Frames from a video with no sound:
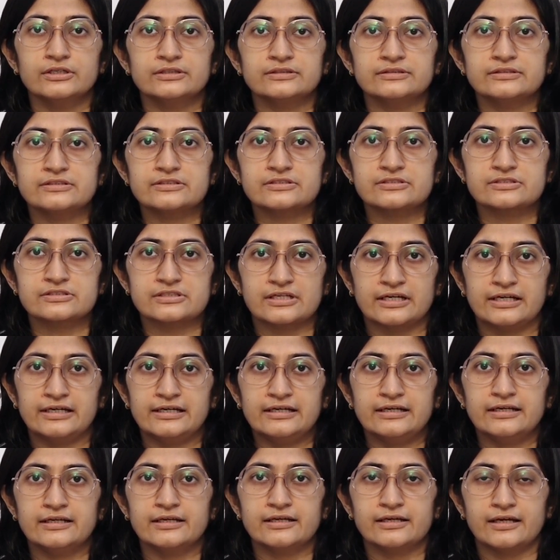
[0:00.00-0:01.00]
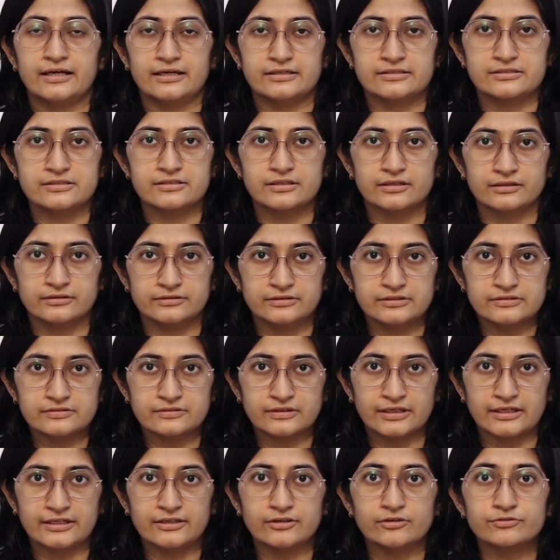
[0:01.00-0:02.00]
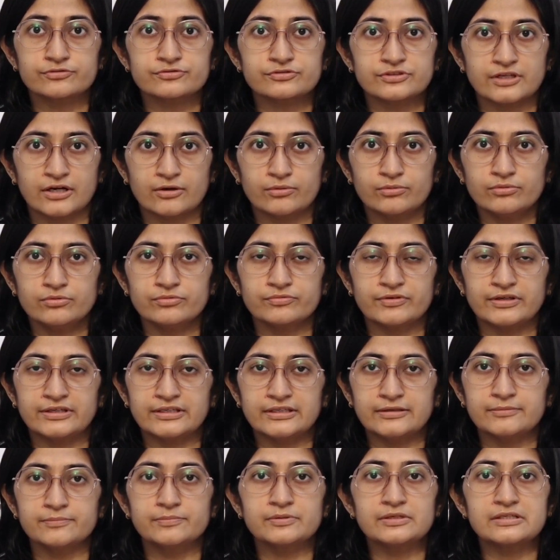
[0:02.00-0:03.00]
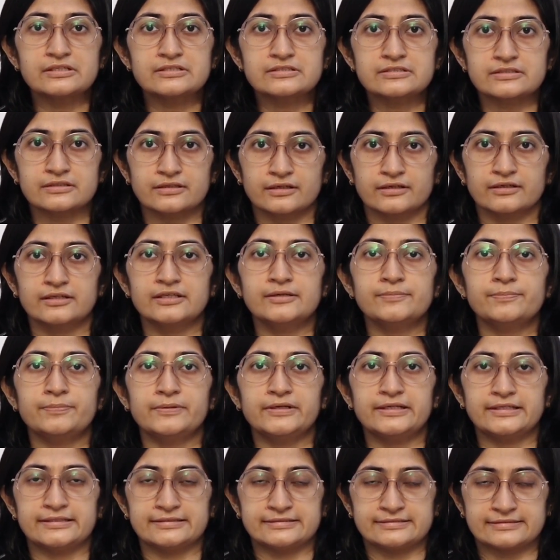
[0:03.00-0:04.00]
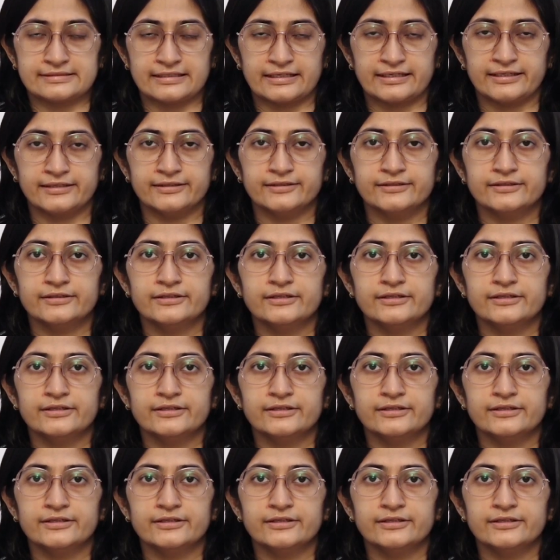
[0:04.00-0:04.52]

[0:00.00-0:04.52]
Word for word: This child has this kind of sound when he breathes deeply inside.